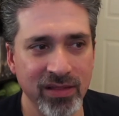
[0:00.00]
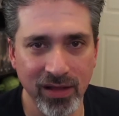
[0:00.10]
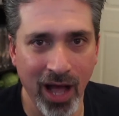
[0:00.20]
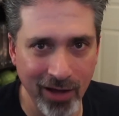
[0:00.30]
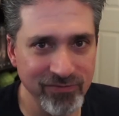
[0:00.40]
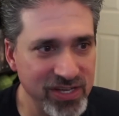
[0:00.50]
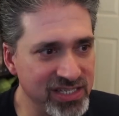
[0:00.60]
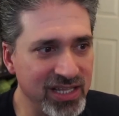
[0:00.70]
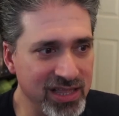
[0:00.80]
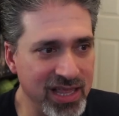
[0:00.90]

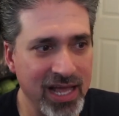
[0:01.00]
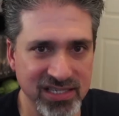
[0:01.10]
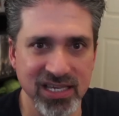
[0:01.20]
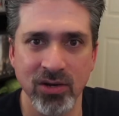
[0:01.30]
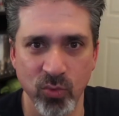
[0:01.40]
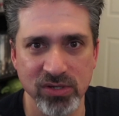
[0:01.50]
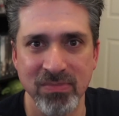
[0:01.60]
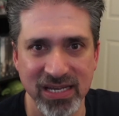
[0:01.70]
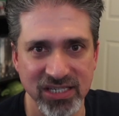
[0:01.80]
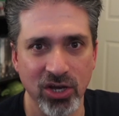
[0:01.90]
obviously that scene was
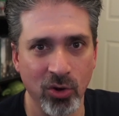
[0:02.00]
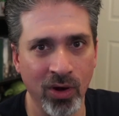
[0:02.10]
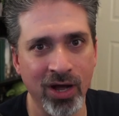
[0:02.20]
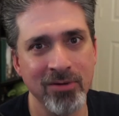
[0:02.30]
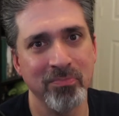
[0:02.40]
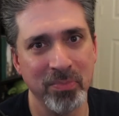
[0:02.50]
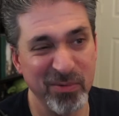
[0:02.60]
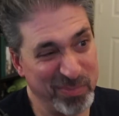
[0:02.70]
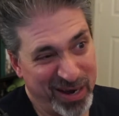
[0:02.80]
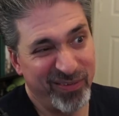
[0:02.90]
meant to go on, but
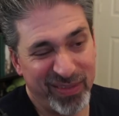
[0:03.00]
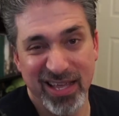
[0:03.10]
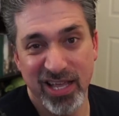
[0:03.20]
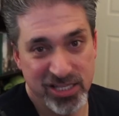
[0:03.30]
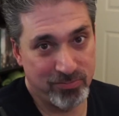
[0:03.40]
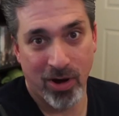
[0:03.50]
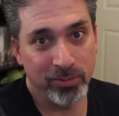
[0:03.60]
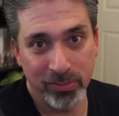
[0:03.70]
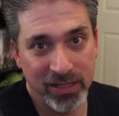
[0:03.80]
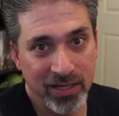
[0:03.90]
apparently it's
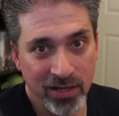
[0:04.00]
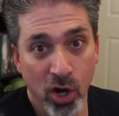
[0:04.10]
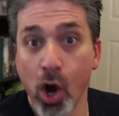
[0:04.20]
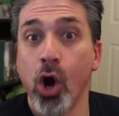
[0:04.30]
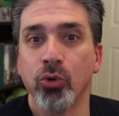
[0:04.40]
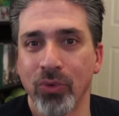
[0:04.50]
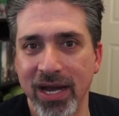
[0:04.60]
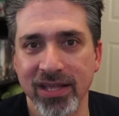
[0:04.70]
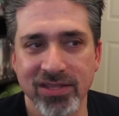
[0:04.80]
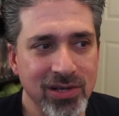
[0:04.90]
probably
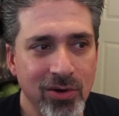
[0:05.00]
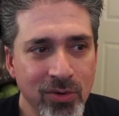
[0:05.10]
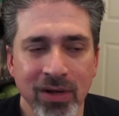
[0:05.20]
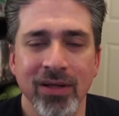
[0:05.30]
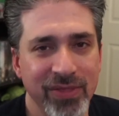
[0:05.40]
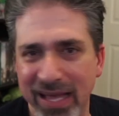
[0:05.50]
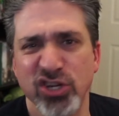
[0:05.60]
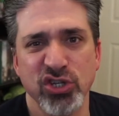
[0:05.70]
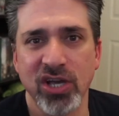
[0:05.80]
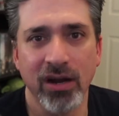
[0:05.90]
R-rated, so they
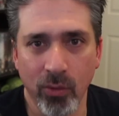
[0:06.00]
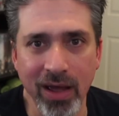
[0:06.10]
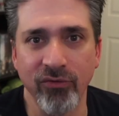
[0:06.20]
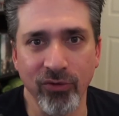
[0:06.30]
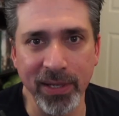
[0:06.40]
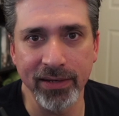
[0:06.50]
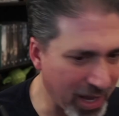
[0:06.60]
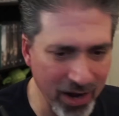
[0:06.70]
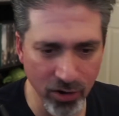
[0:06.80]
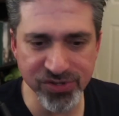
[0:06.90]
just cut away from it.
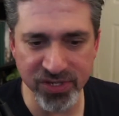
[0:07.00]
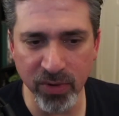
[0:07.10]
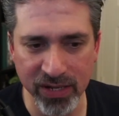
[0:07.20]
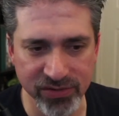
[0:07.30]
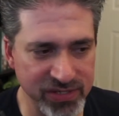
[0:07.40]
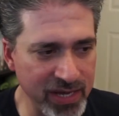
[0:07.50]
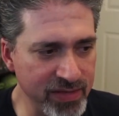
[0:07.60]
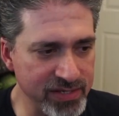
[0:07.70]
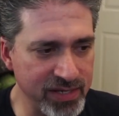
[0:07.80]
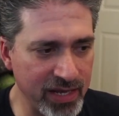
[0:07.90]
I heard someone else say
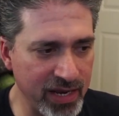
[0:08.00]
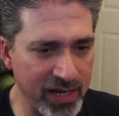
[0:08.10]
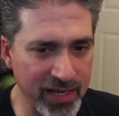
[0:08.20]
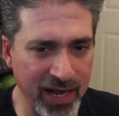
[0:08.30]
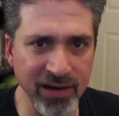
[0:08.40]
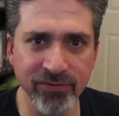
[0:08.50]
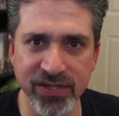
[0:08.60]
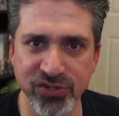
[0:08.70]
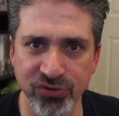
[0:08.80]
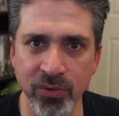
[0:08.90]
this, and it kind of
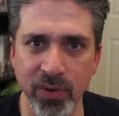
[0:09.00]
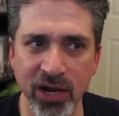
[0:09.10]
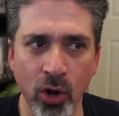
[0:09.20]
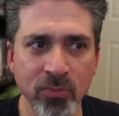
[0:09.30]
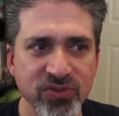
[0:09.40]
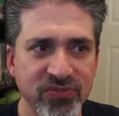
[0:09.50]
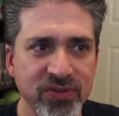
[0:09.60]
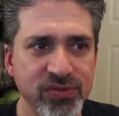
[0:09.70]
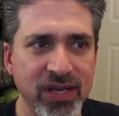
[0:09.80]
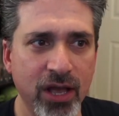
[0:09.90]
is true. It almost
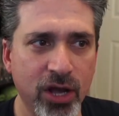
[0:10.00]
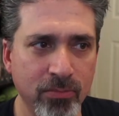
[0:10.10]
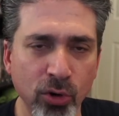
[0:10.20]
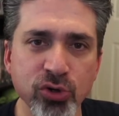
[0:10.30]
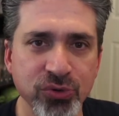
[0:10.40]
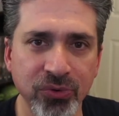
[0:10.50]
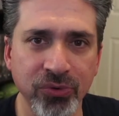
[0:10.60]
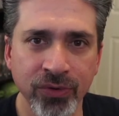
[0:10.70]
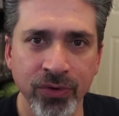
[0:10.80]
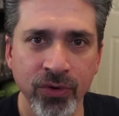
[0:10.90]
feels like a commercial
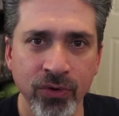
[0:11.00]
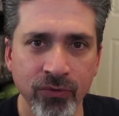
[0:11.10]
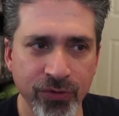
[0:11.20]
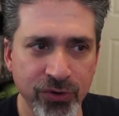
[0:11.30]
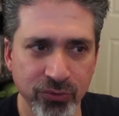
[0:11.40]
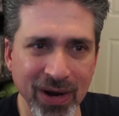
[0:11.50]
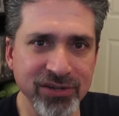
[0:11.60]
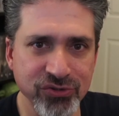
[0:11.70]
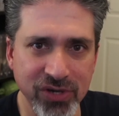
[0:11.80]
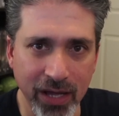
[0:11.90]
for the
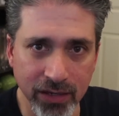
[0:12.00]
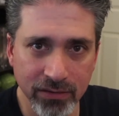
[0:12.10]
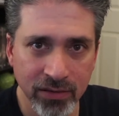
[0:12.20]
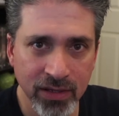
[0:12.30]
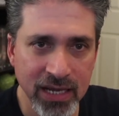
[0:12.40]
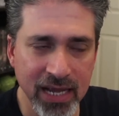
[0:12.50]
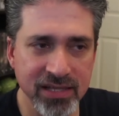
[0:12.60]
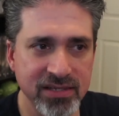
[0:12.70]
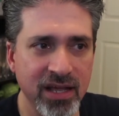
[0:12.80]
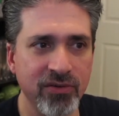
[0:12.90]
director's cut
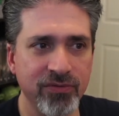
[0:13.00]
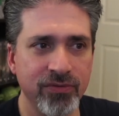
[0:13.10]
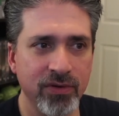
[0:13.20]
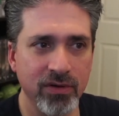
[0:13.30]
instead of